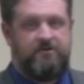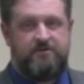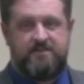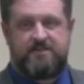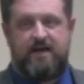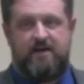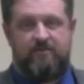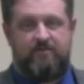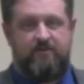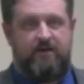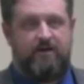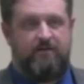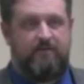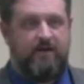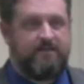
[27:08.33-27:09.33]
do this kind of
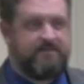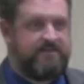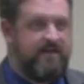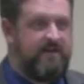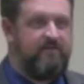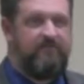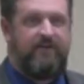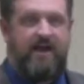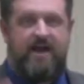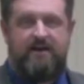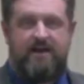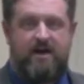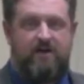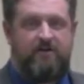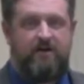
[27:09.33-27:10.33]
thing, and, and send a
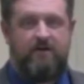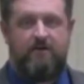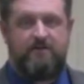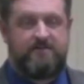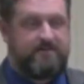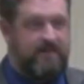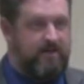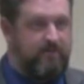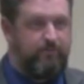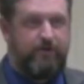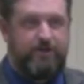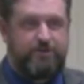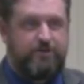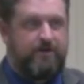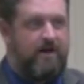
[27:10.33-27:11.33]
van down here and send a
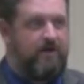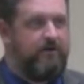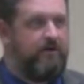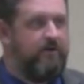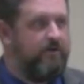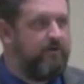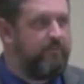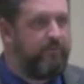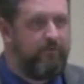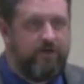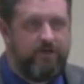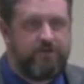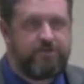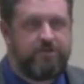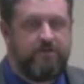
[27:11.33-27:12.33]
preacher down here to
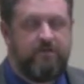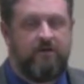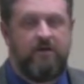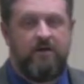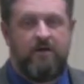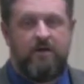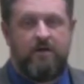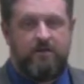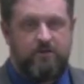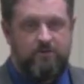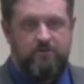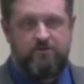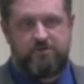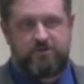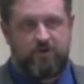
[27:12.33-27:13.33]
preach and
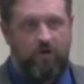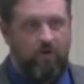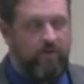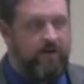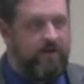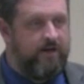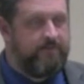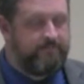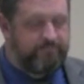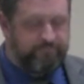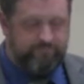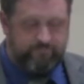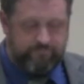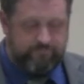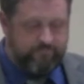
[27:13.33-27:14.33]
do the soul winning
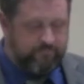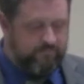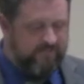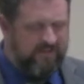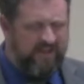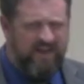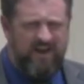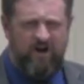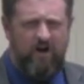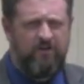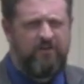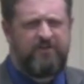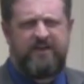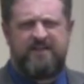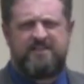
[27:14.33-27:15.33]
and all
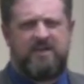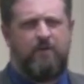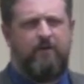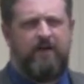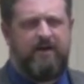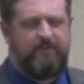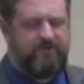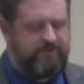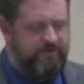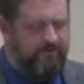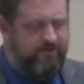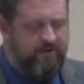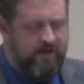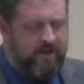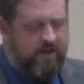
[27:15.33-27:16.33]
the things that we're able to
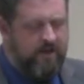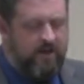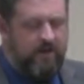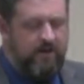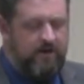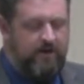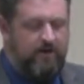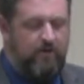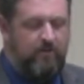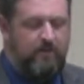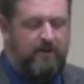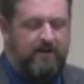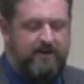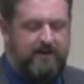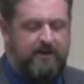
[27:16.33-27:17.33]
do. You know,
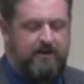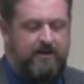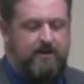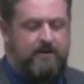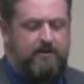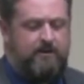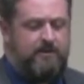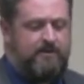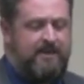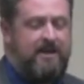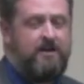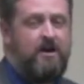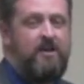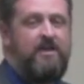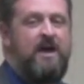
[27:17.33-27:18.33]
it, it,
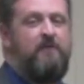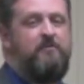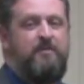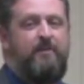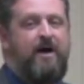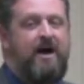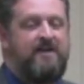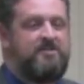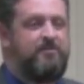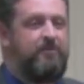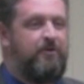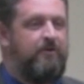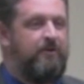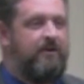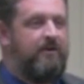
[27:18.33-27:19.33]
then none of that would be
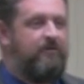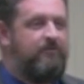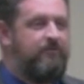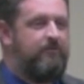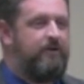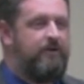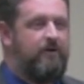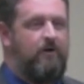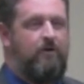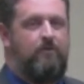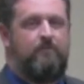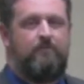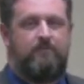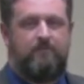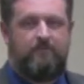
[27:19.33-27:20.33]
possible if, you
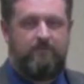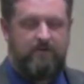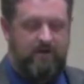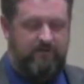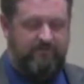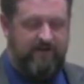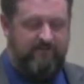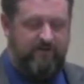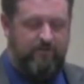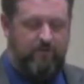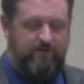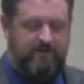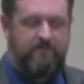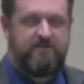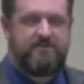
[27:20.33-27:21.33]
know, if
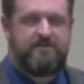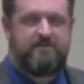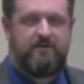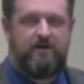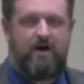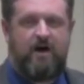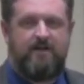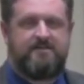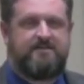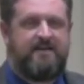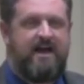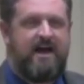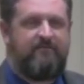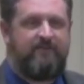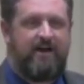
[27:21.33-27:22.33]
everyone that was, you know, on
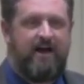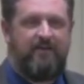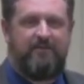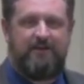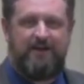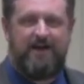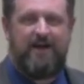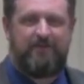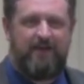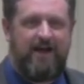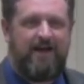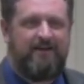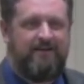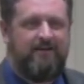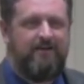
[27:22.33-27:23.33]
staff got, got the
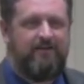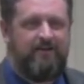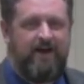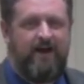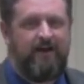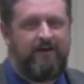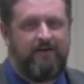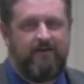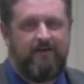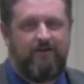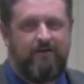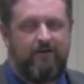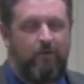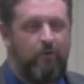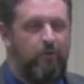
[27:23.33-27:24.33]
idea that,
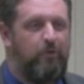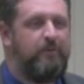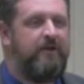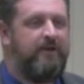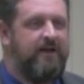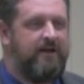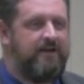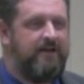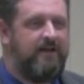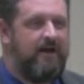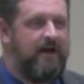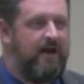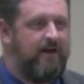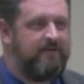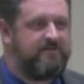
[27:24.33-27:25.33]
oh, we'll be like
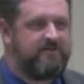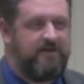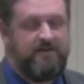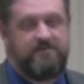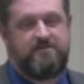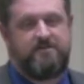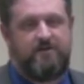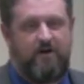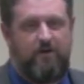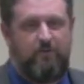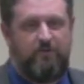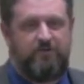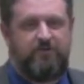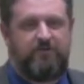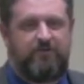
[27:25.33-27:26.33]
Eli's sons, you know,
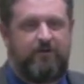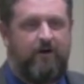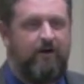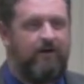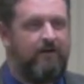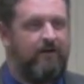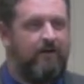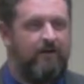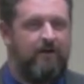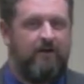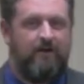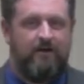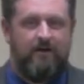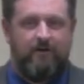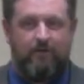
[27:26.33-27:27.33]
we'll just start,
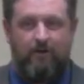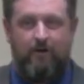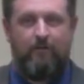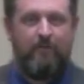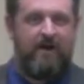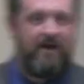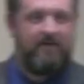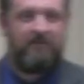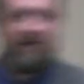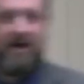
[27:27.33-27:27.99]
oh man, we